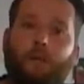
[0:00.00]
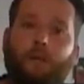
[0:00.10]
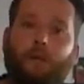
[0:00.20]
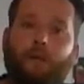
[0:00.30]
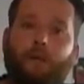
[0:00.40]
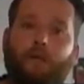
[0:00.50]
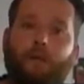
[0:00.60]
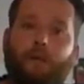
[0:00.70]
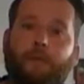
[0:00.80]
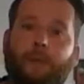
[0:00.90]
Big Kev,
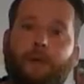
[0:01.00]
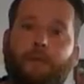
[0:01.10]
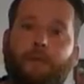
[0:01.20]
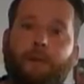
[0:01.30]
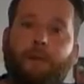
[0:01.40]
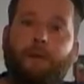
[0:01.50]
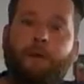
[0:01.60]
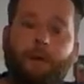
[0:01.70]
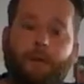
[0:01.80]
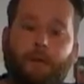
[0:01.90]
Kevin
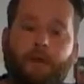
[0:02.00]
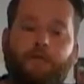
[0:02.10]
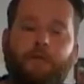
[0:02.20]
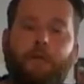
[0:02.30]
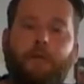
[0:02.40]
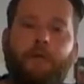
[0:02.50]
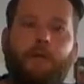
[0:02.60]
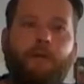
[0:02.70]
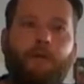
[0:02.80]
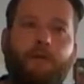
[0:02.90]
McNamara. He made some videos,
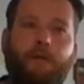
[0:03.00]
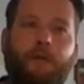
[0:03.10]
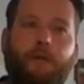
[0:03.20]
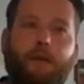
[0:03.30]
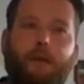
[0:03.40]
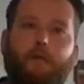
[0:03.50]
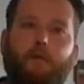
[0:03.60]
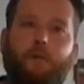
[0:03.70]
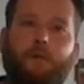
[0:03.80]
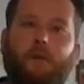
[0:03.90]
and I think that
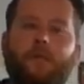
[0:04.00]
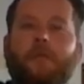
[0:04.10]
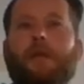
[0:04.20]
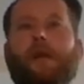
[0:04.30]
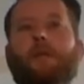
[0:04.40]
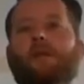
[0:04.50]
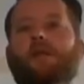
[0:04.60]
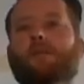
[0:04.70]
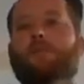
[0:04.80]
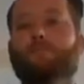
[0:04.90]
really was a
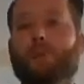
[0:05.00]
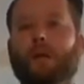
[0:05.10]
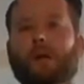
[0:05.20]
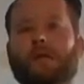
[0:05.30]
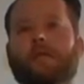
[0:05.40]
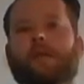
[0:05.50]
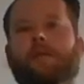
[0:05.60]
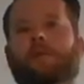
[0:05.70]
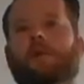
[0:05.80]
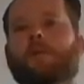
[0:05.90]
catalyst that planted a seed
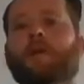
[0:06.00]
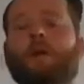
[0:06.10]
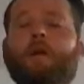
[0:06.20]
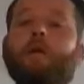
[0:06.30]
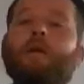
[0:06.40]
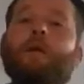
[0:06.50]
in my mind.